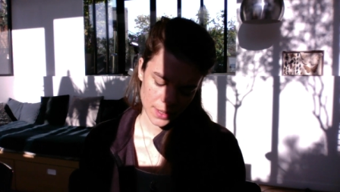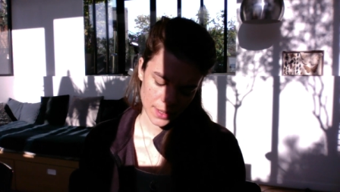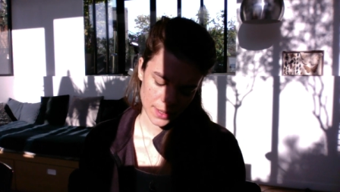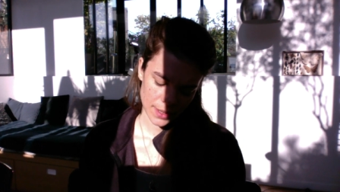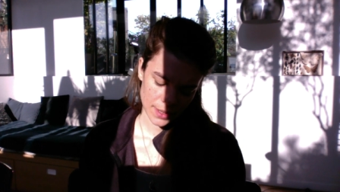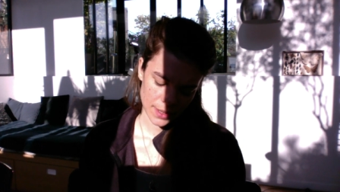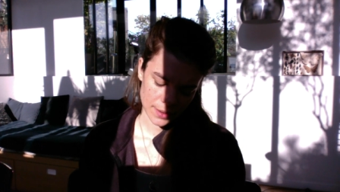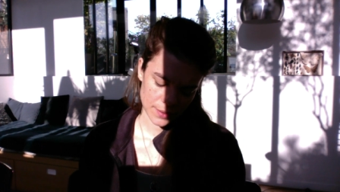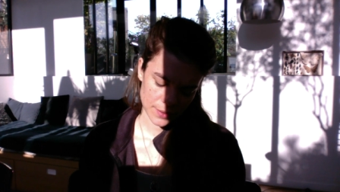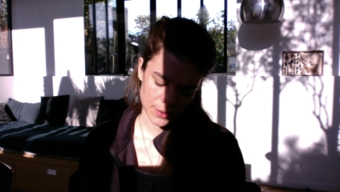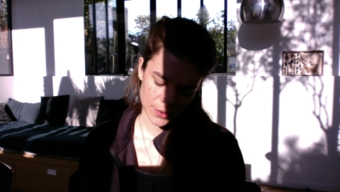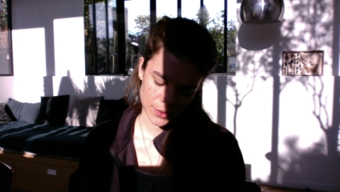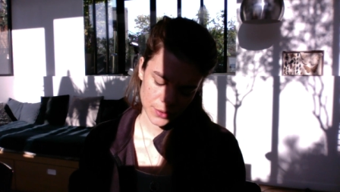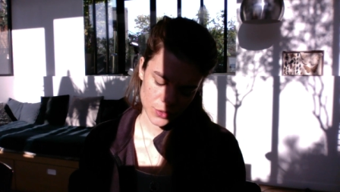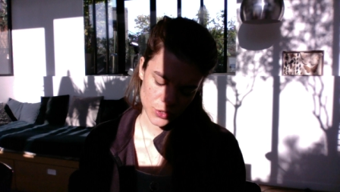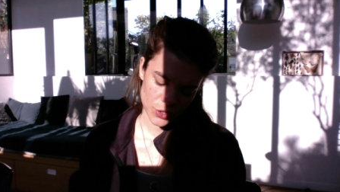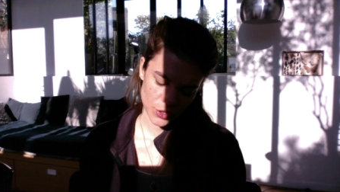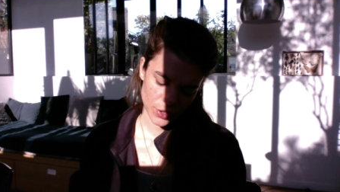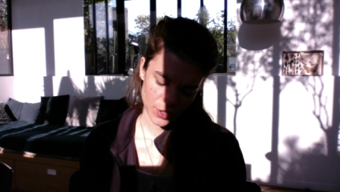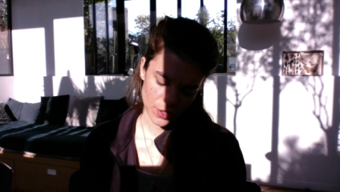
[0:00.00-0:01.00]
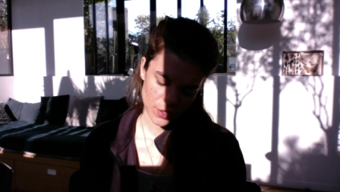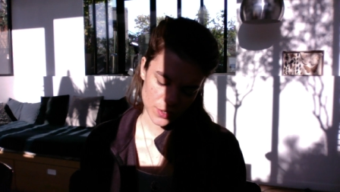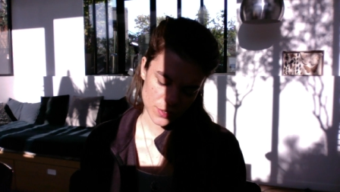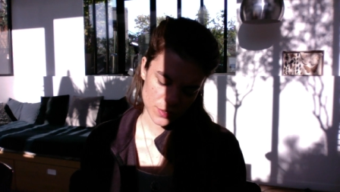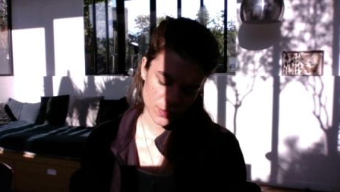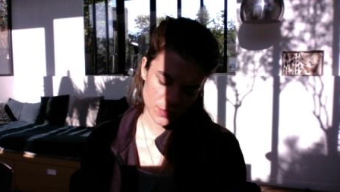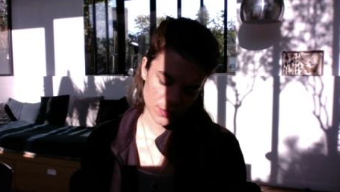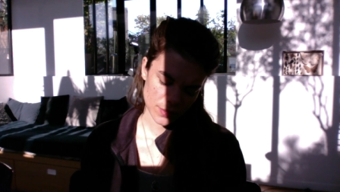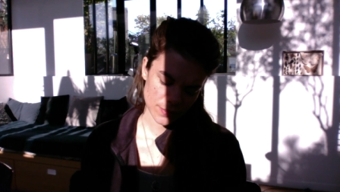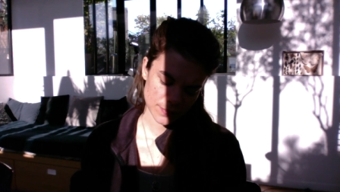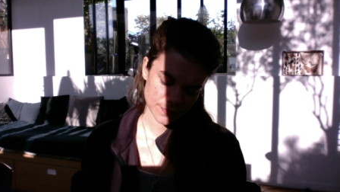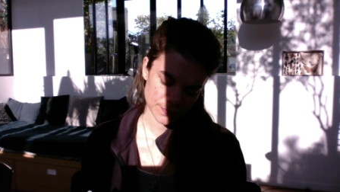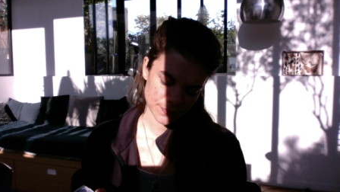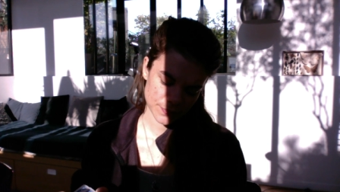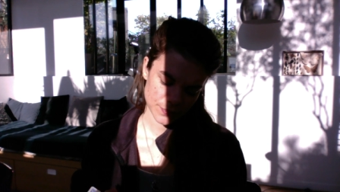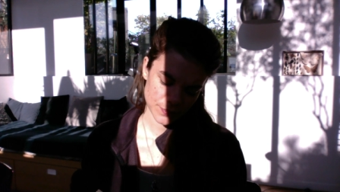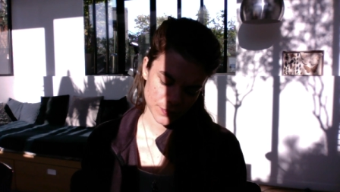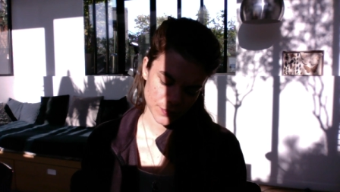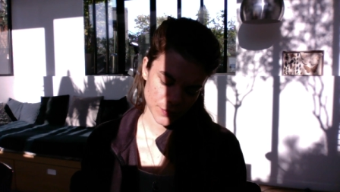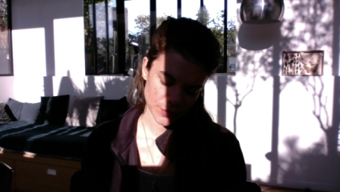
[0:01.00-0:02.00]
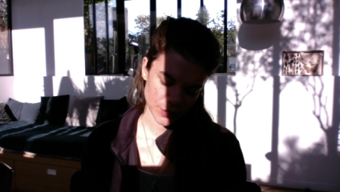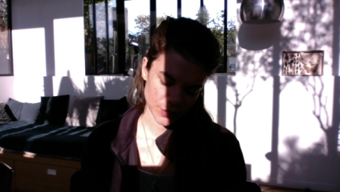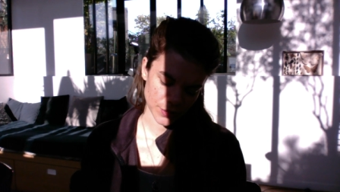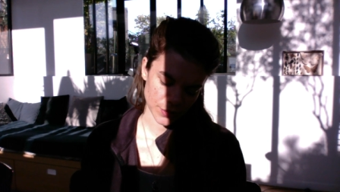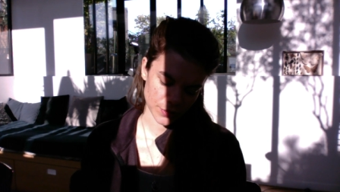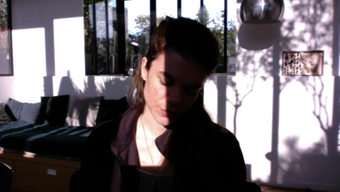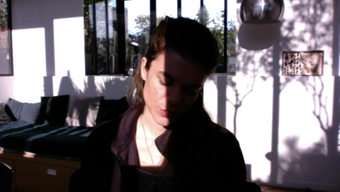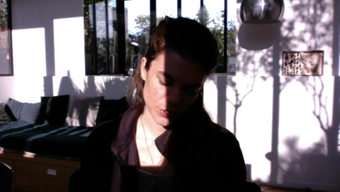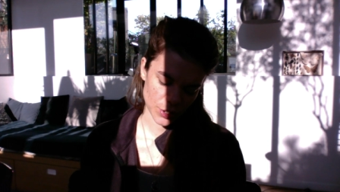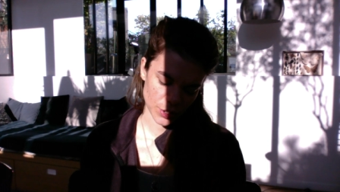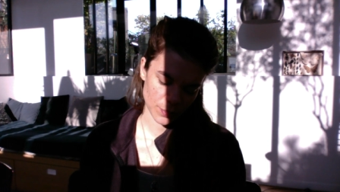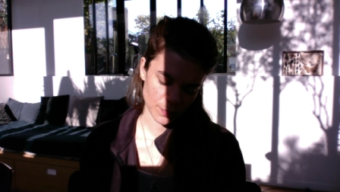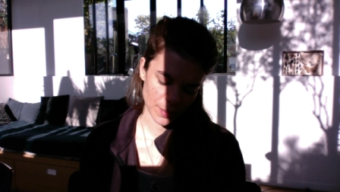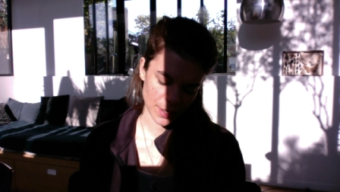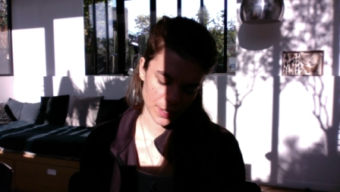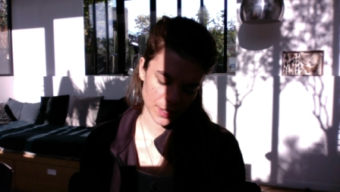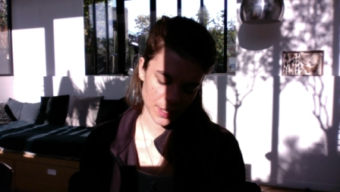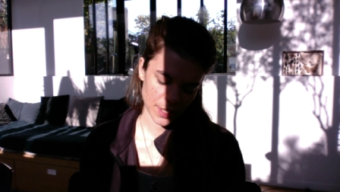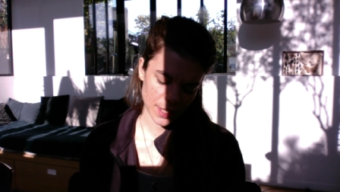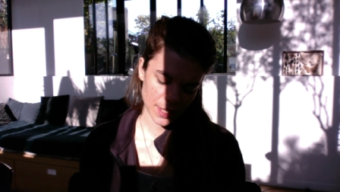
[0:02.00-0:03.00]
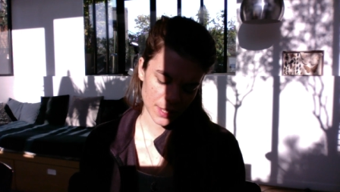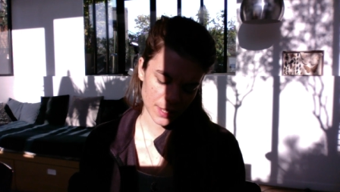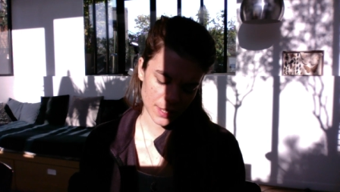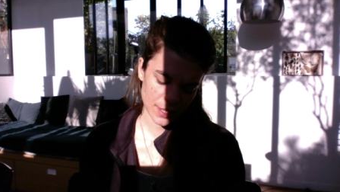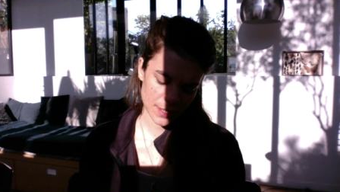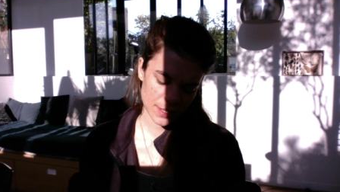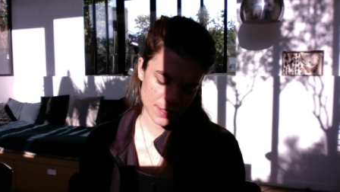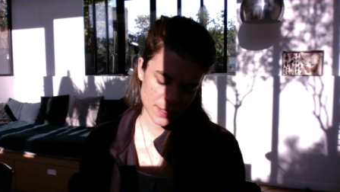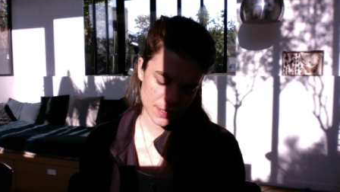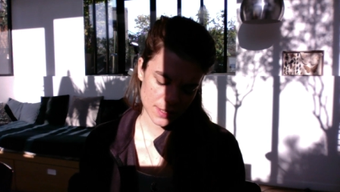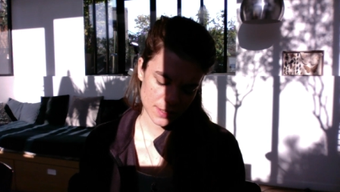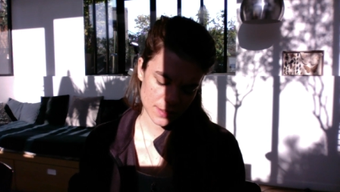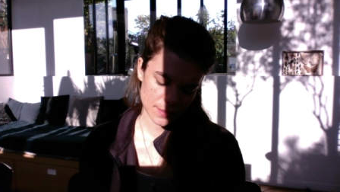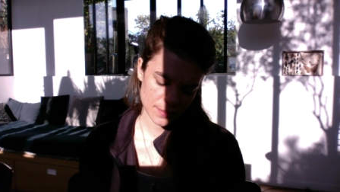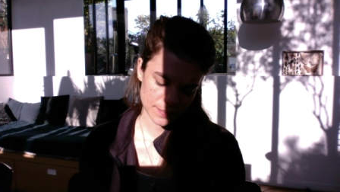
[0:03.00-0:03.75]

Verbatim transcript: And you can join our school. You can join my healings